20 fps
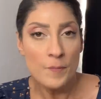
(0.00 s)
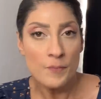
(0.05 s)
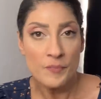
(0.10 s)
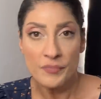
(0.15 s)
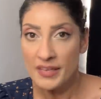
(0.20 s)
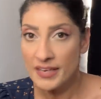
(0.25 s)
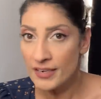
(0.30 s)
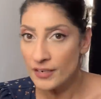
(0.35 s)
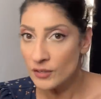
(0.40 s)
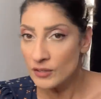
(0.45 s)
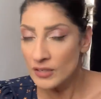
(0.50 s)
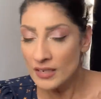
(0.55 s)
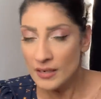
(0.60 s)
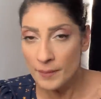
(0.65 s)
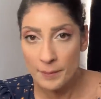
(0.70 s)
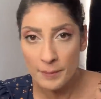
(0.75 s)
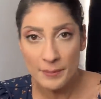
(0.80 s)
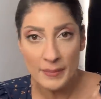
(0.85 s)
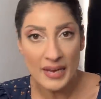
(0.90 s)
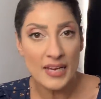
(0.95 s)
There
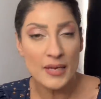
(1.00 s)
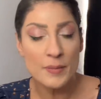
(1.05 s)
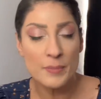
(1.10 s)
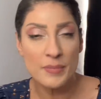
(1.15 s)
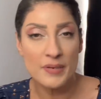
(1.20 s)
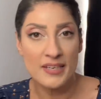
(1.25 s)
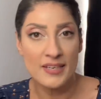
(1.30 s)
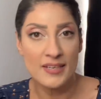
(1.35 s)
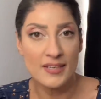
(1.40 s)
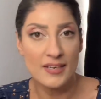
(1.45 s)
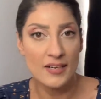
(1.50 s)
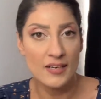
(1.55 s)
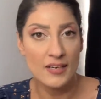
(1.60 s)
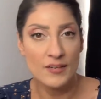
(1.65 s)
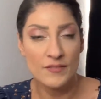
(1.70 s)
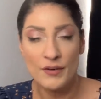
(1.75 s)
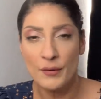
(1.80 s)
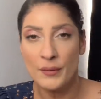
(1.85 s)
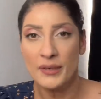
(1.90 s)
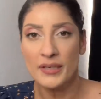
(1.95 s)
may be a,
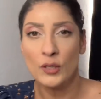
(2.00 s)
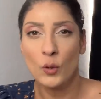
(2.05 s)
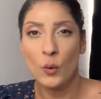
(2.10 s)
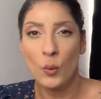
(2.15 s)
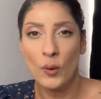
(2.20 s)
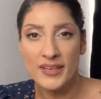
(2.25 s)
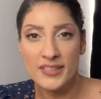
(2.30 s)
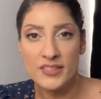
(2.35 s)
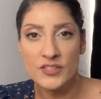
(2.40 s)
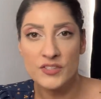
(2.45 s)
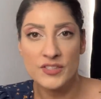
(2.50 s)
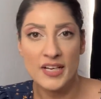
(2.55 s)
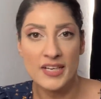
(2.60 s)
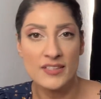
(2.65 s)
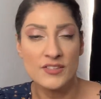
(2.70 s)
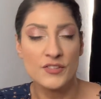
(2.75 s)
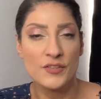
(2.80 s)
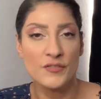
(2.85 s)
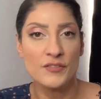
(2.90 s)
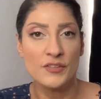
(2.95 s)
very quick
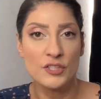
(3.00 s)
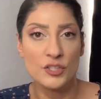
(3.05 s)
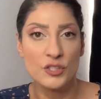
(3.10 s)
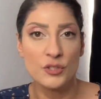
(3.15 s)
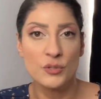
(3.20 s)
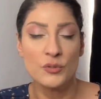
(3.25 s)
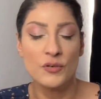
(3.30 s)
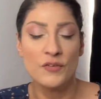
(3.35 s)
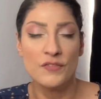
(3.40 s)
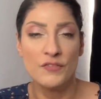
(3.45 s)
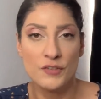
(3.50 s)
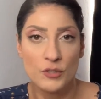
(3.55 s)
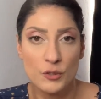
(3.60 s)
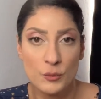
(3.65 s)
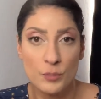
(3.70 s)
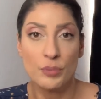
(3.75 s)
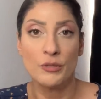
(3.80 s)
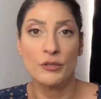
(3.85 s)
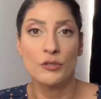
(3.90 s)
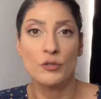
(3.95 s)
sense of the two of you
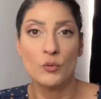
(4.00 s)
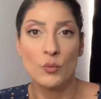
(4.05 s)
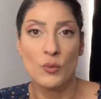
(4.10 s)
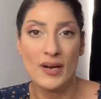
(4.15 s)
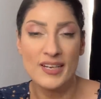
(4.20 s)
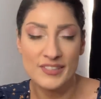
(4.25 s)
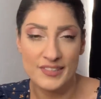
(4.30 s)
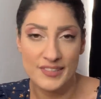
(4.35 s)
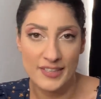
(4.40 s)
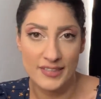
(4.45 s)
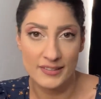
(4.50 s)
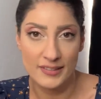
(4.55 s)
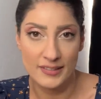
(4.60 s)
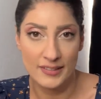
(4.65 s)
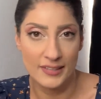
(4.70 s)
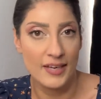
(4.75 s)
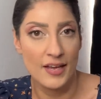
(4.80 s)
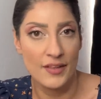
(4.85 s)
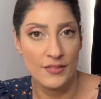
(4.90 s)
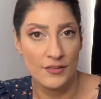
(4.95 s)
progressing
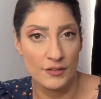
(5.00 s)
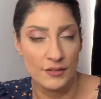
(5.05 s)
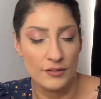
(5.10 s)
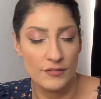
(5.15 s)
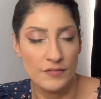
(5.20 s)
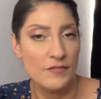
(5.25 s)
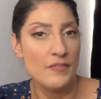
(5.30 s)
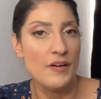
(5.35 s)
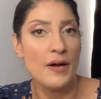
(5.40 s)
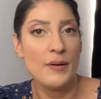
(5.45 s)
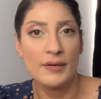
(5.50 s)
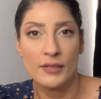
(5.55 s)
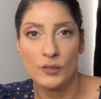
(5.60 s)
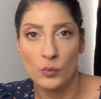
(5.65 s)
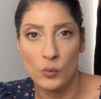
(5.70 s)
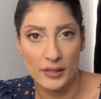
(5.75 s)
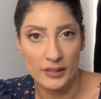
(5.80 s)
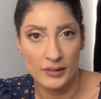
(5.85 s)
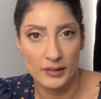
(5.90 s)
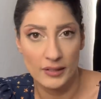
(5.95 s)
together very
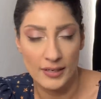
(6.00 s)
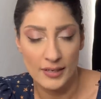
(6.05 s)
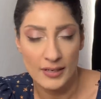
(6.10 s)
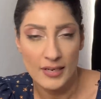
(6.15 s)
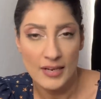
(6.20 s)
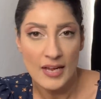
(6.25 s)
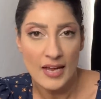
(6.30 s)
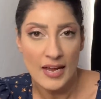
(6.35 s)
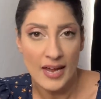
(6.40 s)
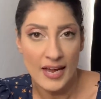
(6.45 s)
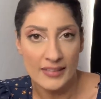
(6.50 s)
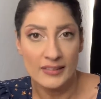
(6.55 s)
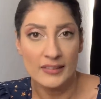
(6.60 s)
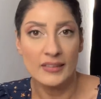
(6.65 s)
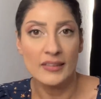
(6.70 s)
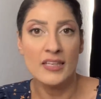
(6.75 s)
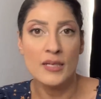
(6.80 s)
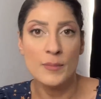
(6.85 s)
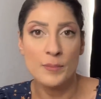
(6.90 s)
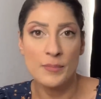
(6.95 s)
quickly
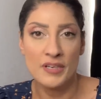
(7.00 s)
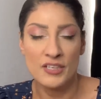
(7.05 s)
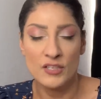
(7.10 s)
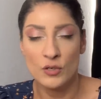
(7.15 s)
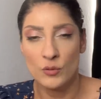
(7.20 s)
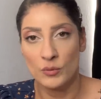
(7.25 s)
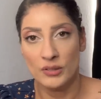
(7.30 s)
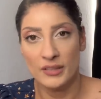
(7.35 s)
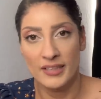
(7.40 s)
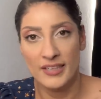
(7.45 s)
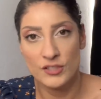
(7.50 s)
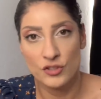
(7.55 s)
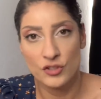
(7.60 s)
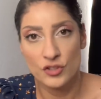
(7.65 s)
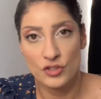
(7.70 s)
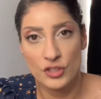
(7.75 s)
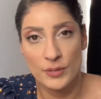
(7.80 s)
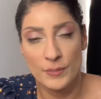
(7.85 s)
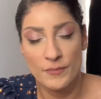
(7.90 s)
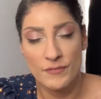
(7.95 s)
and leaping your
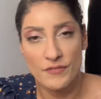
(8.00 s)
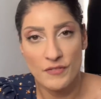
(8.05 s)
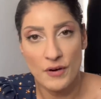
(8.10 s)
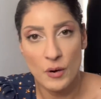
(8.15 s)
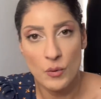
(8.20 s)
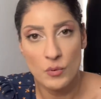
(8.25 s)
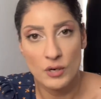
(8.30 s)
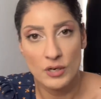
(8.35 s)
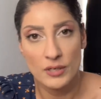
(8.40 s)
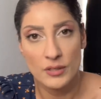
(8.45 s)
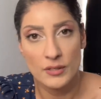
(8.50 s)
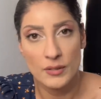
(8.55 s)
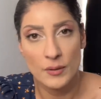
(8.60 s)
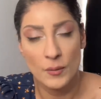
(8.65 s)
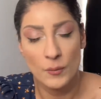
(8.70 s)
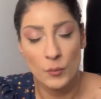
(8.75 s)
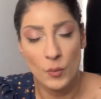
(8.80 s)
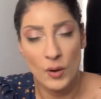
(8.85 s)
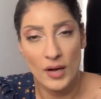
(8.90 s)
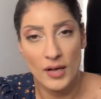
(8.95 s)
relationship forward.
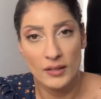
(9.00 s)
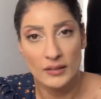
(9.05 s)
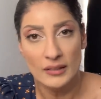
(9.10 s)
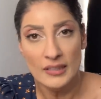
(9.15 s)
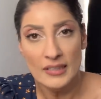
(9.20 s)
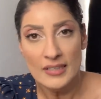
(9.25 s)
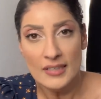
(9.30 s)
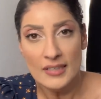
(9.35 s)
Well,